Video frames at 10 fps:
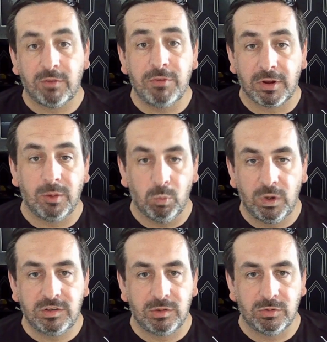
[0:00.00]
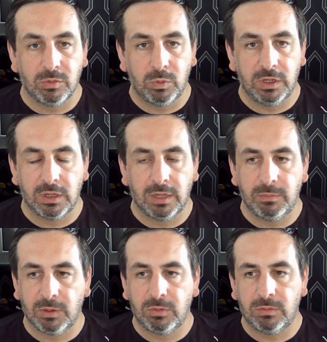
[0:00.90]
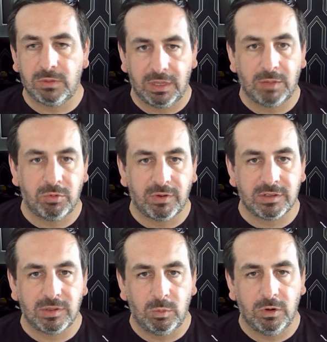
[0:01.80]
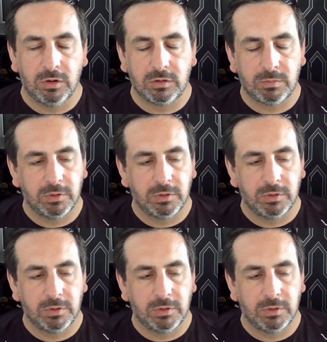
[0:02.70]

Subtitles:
I fucking wish it was a Wii game. That would have actually worked.